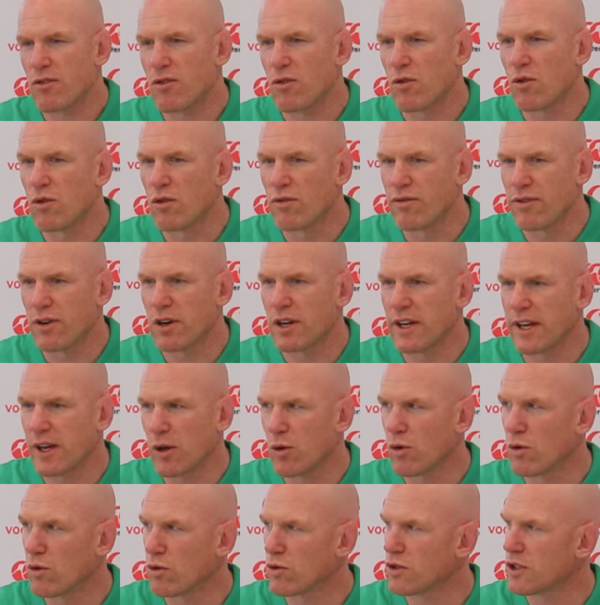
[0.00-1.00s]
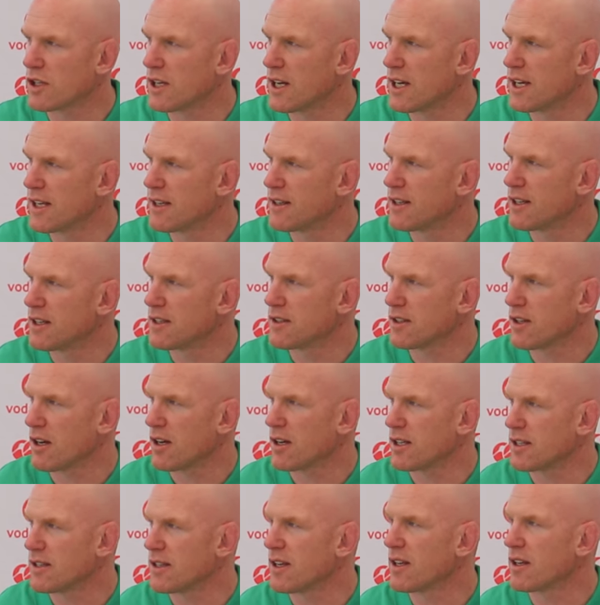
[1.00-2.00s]
overly coach-led, these
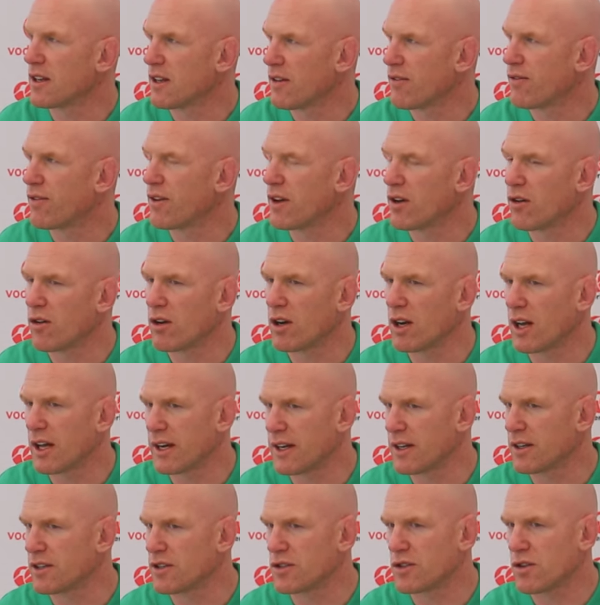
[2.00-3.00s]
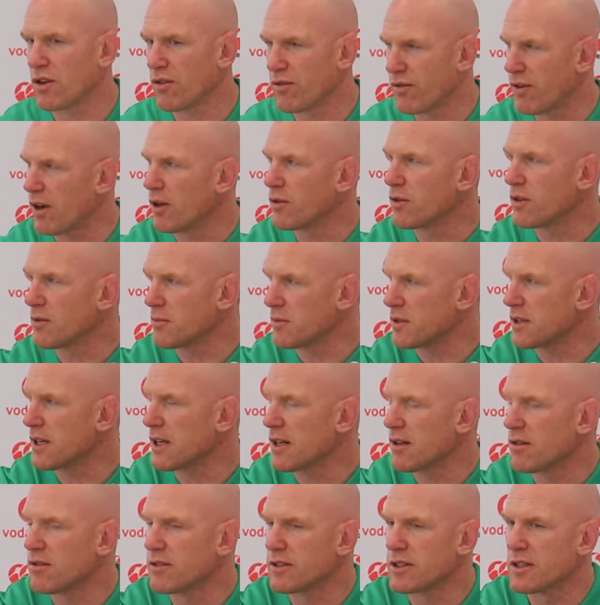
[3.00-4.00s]
guys. They figure a lot of the stuff out
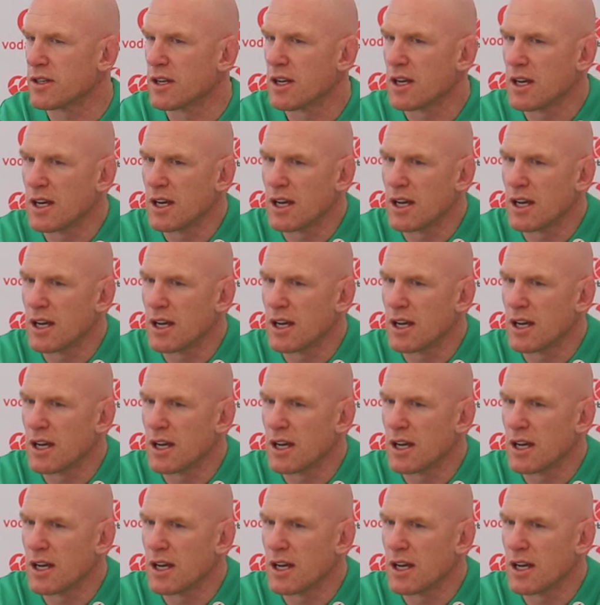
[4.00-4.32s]
themselves.